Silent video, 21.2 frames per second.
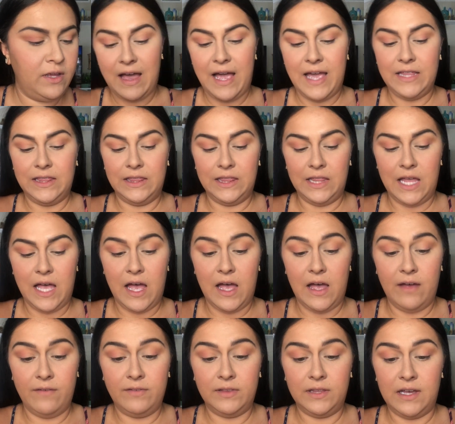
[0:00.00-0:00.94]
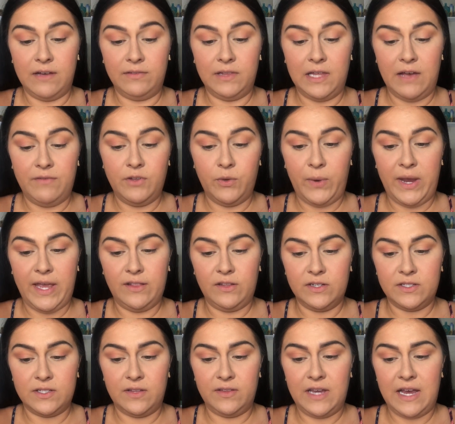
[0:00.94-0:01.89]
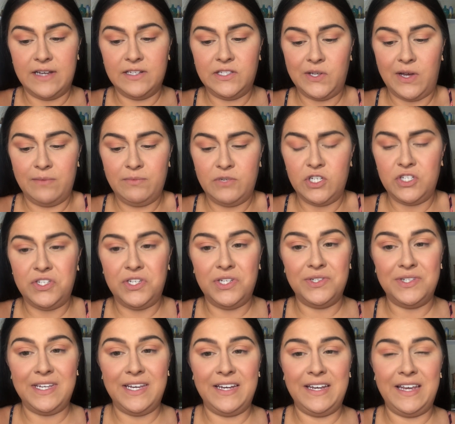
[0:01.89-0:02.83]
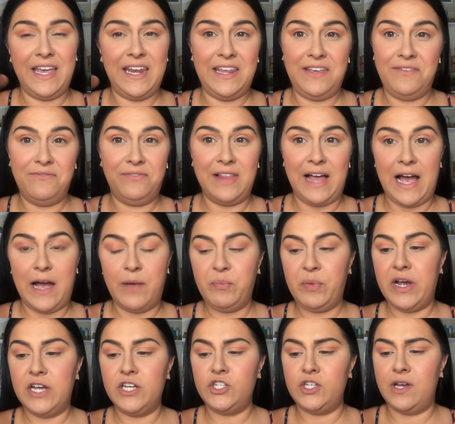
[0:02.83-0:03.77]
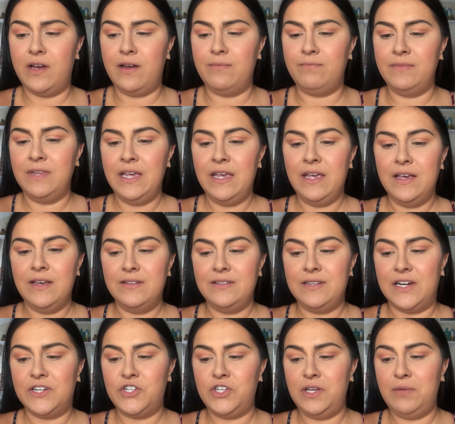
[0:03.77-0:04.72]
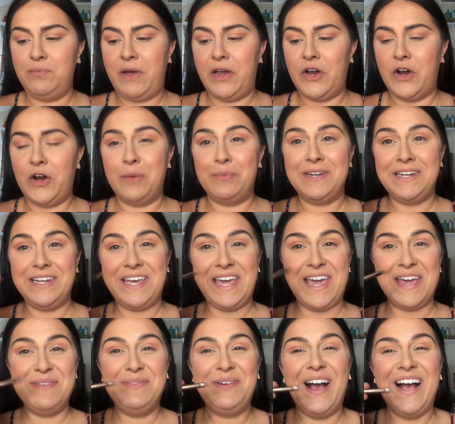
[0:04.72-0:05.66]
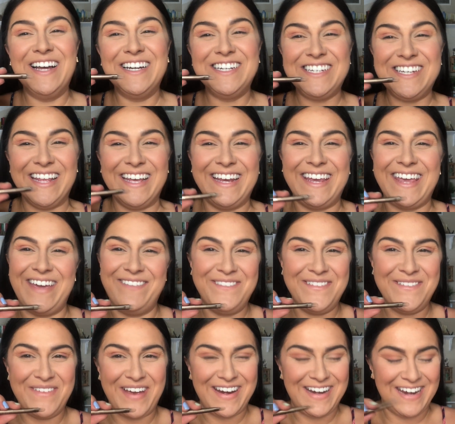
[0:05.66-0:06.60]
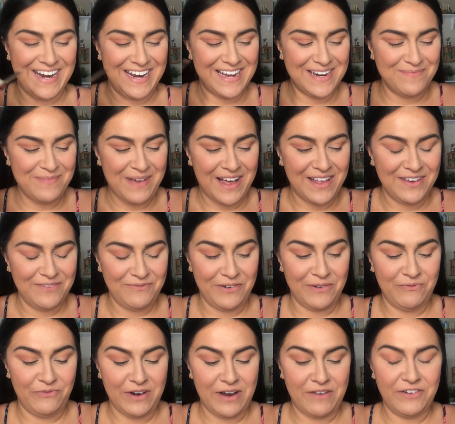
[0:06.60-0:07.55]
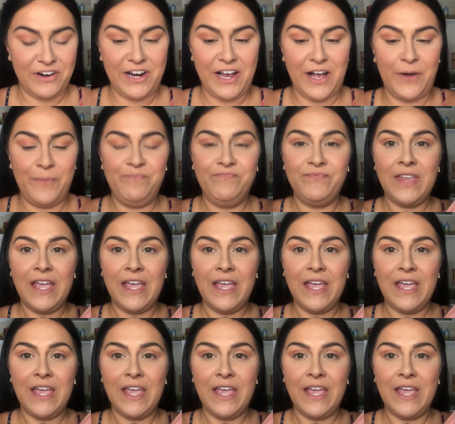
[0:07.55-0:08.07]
I love, love, love the way it looks on the eye. So I'm just using any flat brush. It's actually my Urban Decay brush that came in my Naked palette from forever ago.